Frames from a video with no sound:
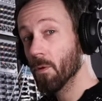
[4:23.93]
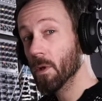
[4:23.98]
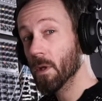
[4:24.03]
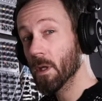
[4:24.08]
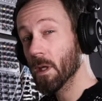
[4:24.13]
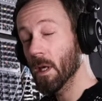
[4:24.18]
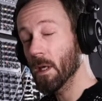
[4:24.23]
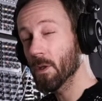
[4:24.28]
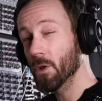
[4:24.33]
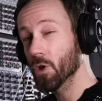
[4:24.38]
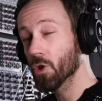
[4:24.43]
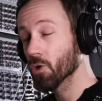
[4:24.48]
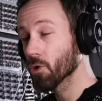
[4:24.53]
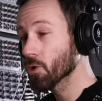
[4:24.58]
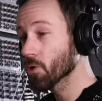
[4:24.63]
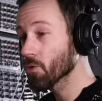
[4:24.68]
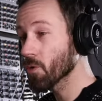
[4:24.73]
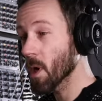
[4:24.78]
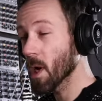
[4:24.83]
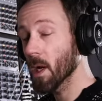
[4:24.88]
Again to
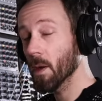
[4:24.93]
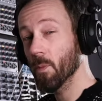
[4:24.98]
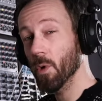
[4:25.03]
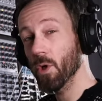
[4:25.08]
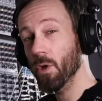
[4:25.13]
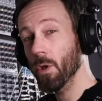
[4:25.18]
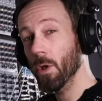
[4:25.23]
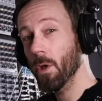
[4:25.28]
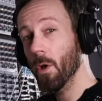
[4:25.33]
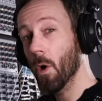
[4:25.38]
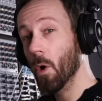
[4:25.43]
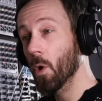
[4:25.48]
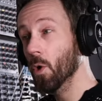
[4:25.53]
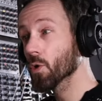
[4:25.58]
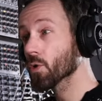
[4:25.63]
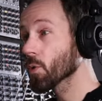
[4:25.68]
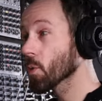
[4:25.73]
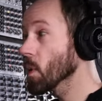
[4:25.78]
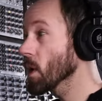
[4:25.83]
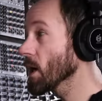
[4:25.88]
the right, but not all
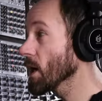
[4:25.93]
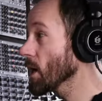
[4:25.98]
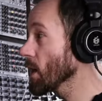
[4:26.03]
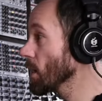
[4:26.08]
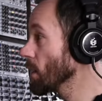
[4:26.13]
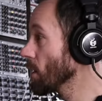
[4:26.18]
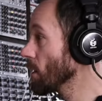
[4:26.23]
the way.